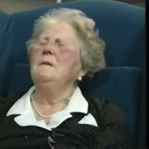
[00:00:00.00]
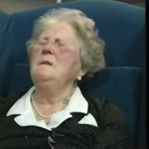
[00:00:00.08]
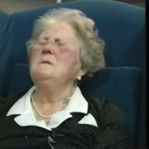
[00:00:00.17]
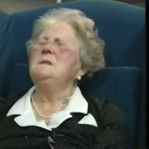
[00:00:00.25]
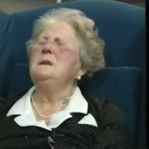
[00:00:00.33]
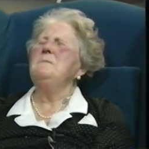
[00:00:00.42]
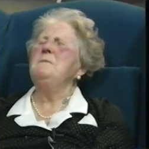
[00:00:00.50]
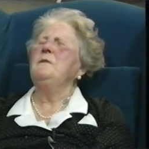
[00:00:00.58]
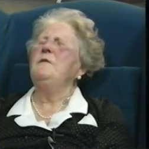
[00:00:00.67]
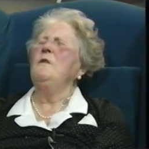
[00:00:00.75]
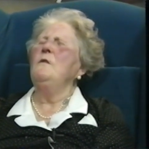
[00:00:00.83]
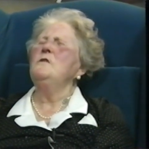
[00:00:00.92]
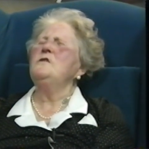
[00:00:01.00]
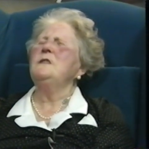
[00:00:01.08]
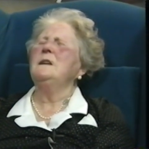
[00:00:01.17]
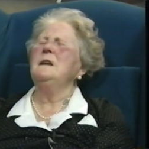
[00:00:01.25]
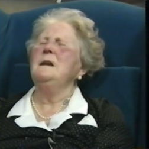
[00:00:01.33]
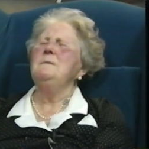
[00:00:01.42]
You see, before she
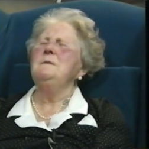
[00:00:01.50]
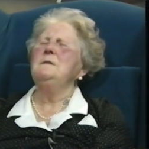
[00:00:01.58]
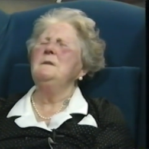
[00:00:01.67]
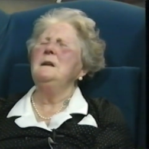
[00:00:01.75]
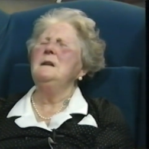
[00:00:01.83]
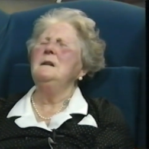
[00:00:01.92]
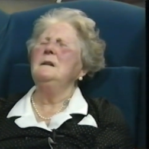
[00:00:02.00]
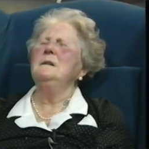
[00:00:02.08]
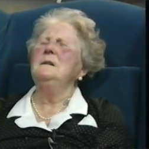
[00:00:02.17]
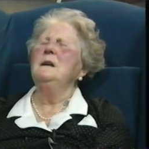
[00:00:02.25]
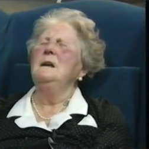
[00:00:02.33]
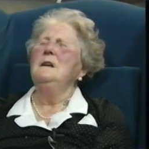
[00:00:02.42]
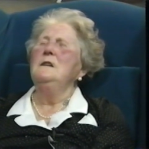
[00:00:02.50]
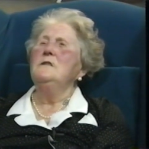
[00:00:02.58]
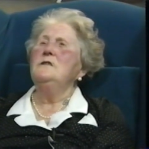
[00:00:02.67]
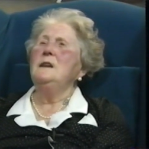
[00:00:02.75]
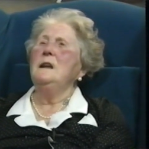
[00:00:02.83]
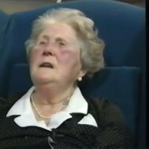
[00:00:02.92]
came to England,
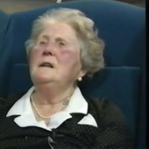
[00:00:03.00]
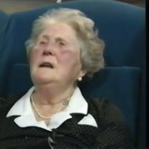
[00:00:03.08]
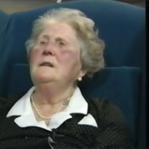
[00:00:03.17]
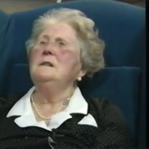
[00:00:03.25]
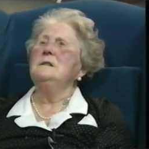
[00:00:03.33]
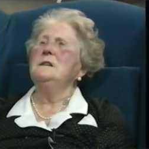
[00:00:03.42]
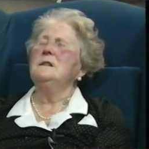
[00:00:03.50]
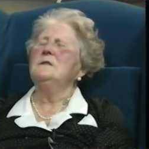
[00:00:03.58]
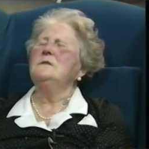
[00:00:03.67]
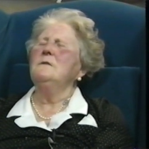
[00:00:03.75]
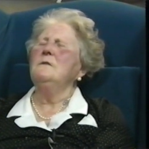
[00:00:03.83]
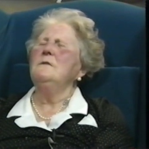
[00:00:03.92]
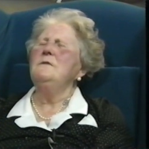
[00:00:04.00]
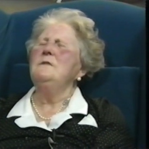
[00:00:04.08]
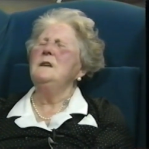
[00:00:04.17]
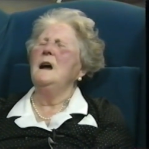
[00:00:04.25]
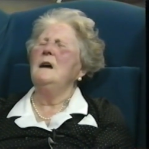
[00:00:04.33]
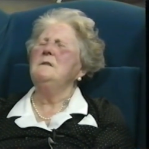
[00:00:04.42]
she had had this
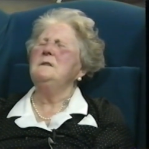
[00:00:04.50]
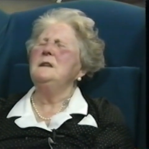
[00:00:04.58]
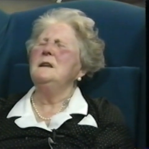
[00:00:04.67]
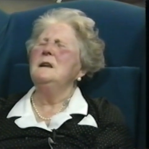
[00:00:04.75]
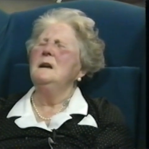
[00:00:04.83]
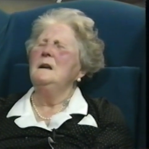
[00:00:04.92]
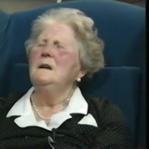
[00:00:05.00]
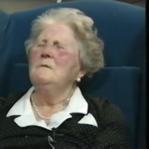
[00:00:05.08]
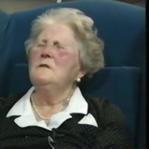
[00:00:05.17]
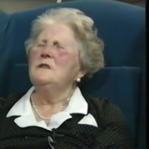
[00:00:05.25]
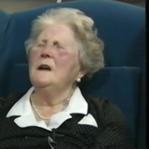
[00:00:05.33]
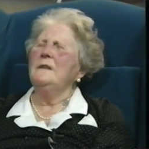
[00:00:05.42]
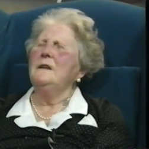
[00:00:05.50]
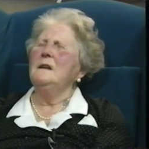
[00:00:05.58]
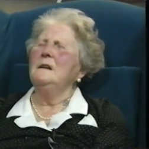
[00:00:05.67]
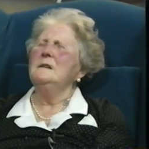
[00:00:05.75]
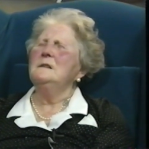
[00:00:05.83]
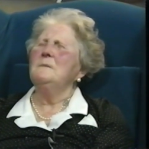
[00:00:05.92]
extraordinary outing, which I think
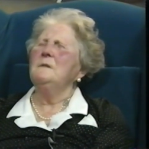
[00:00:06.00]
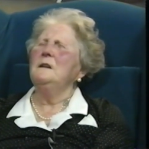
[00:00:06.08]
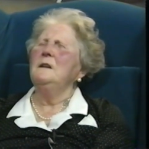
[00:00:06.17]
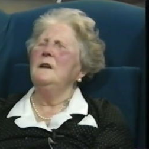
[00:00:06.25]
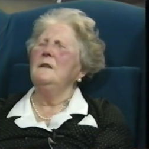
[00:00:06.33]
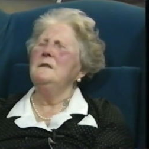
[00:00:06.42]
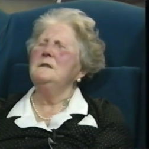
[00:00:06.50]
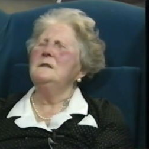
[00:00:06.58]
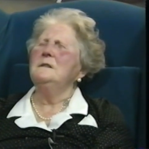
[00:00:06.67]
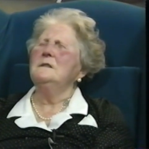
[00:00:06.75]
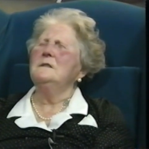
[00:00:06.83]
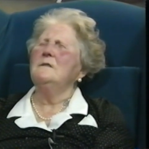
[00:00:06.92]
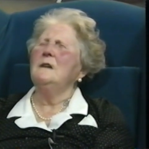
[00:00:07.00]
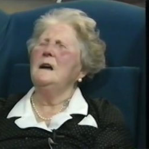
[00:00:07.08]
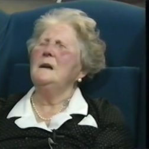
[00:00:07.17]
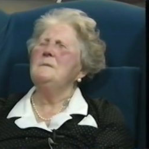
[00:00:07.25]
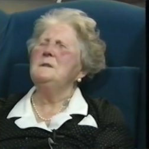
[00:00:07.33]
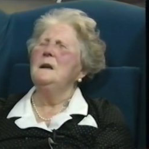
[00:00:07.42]
Elizabeth Lawrence
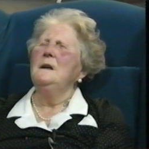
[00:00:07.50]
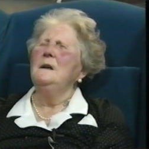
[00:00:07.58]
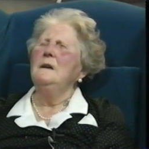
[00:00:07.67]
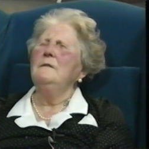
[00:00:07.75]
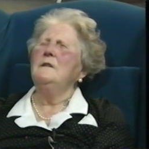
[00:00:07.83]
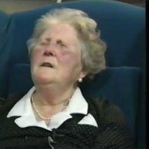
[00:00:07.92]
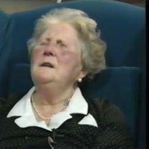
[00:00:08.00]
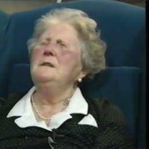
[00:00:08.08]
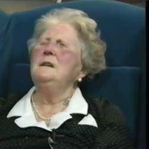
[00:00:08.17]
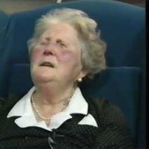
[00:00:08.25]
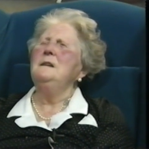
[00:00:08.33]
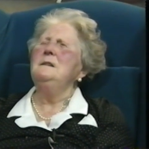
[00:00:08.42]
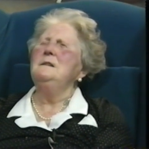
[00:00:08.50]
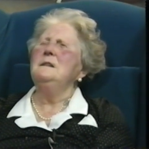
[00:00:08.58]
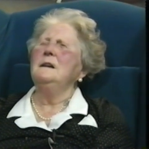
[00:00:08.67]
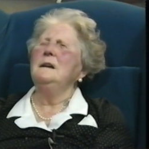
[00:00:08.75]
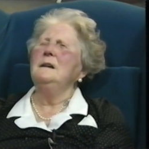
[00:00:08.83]
describes, of going to India.